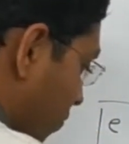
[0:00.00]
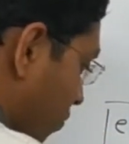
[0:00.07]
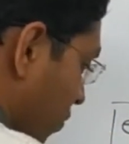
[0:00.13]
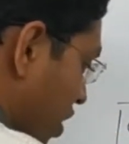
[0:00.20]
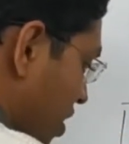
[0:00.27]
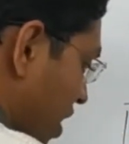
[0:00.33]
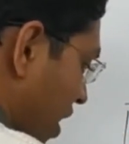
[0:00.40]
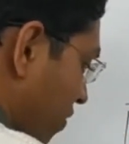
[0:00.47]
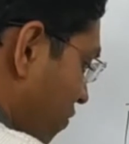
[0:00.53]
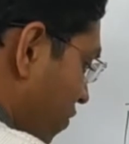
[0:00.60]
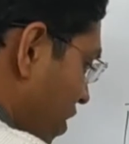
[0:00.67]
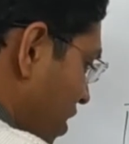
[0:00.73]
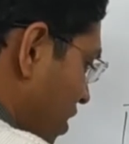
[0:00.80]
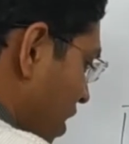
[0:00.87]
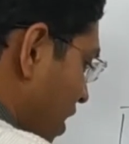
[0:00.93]
means
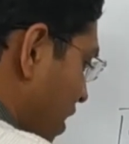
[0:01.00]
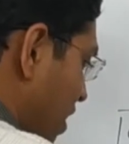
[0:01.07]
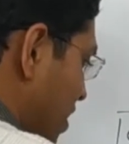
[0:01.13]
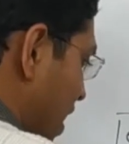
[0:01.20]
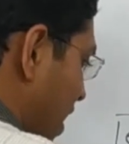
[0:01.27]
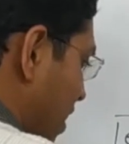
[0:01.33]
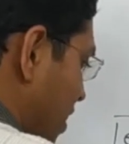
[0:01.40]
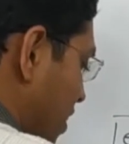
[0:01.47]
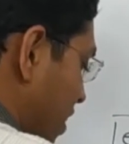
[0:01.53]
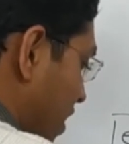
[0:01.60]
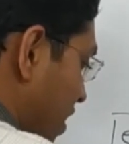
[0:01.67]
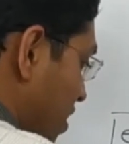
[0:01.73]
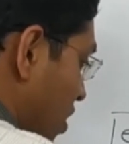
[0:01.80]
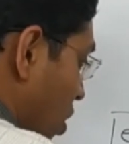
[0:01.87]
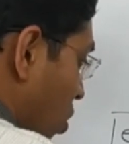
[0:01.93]
everything is as it
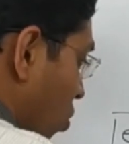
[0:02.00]
is,